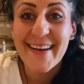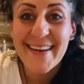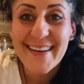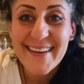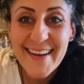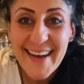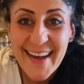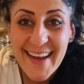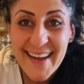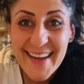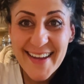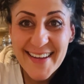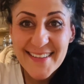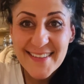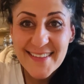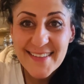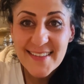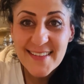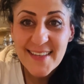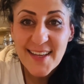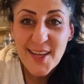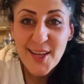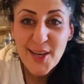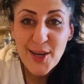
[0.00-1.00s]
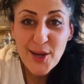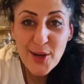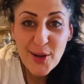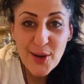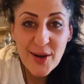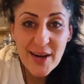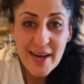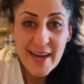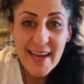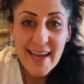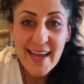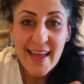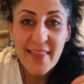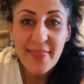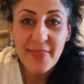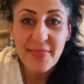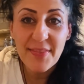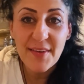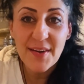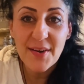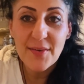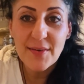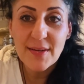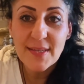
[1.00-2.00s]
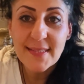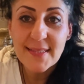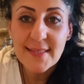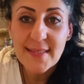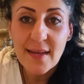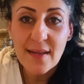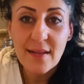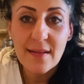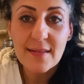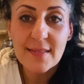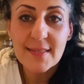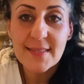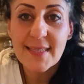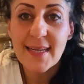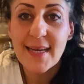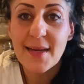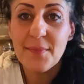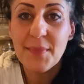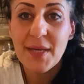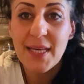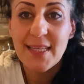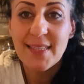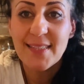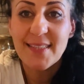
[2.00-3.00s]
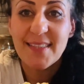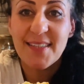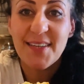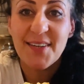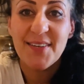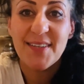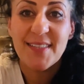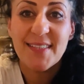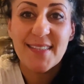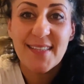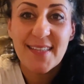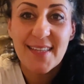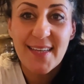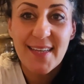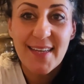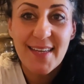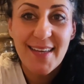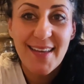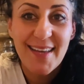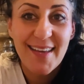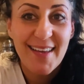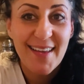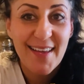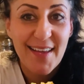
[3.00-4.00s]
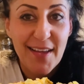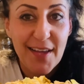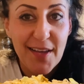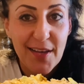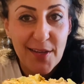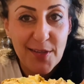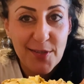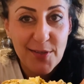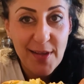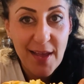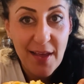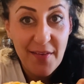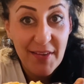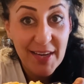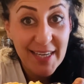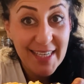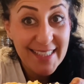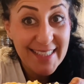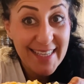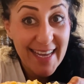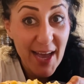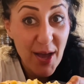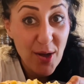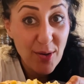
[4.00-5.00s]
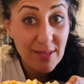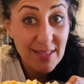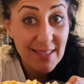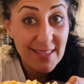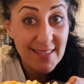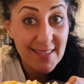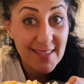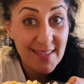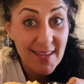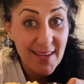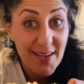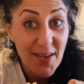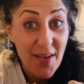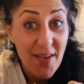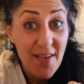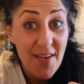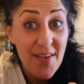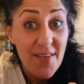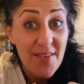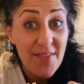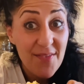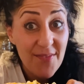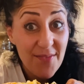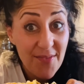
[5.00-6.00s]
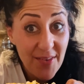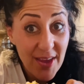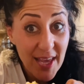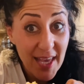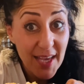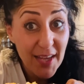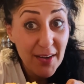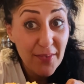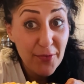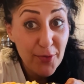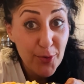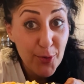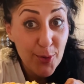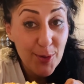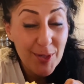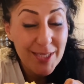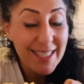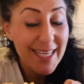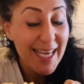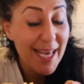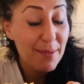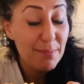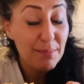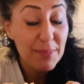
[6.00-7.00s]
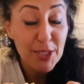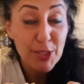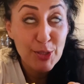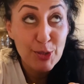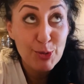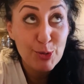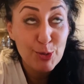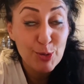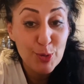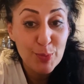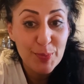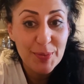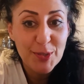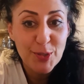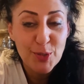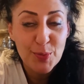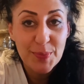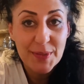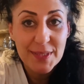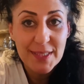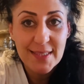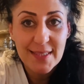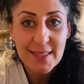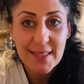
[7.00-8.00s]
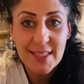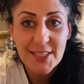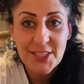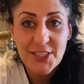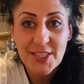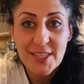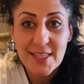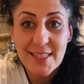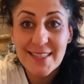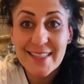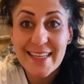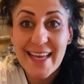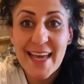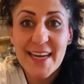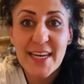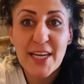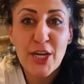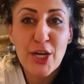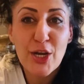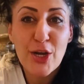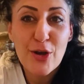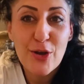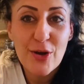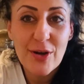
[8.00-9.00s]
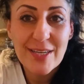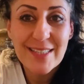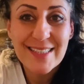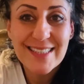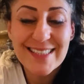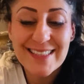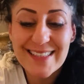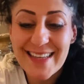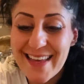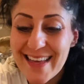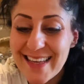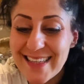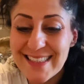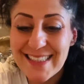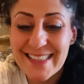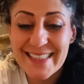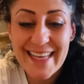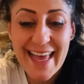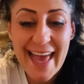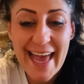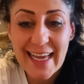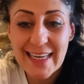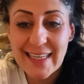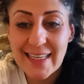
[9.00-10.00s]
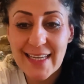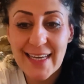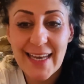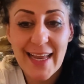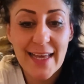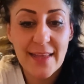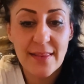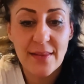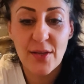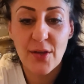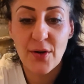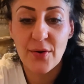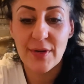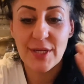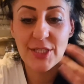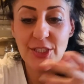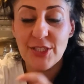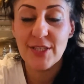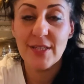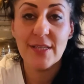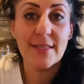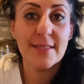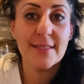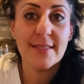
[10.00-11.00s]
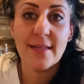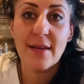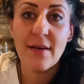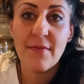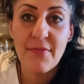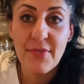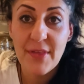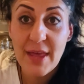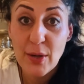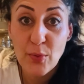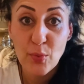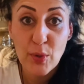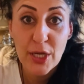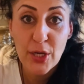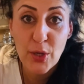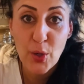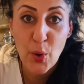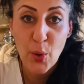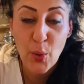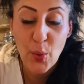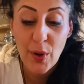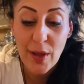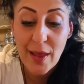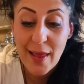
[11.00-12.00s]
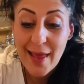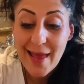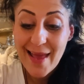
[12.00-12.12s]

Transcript: Guys, look at the result. I mean, seriously, do you have any doubts? Vegetarian food, food, can, can be, super, super, super delicious. And it looks exactly like the original stuff that we know.